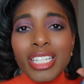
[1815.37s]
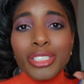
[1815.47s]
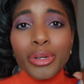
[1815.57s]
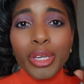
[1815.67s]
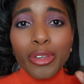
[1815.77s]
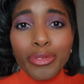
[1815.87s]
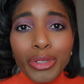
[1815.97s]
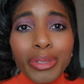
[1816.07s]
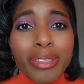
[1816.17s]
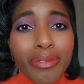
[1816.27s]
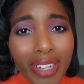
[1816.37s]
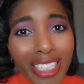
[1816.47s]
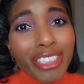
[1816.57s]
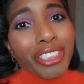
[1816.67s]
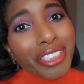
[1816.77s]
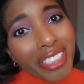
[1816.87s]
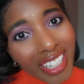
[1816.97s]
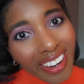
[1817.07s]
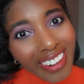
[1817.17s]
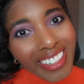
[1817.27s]
So if you can find your
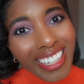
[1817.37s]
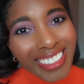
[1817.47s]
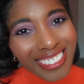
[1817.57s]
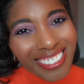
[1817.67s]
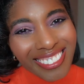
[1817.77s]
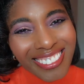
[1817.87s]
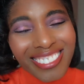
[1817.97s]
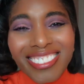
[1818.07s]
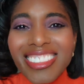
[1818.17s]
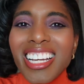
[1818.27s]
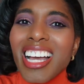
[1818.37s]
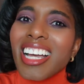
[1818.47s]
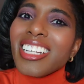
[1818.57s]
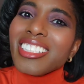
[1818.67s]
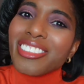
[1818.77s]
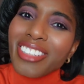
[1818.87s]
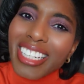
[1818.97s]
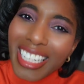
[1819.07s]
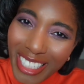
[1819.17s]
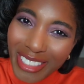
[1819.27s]
shade and the
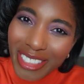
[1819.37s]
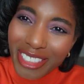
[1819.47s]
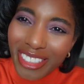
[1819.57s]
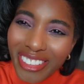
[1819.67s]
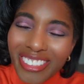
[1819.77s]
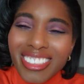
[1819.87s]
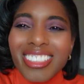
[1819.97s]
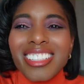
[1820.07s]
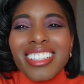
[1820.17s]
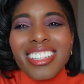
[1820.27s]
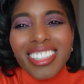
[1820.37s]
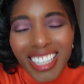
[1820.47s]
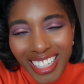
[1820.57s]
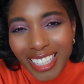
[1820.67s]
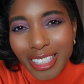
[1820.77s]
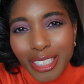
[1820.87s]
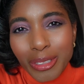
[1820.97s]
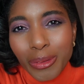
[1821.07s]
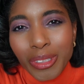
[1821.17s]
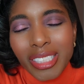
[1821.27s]
right undertone, then I think
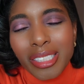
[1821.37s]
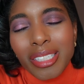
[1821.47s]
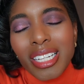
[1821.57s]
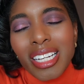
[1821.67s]
it's worth it.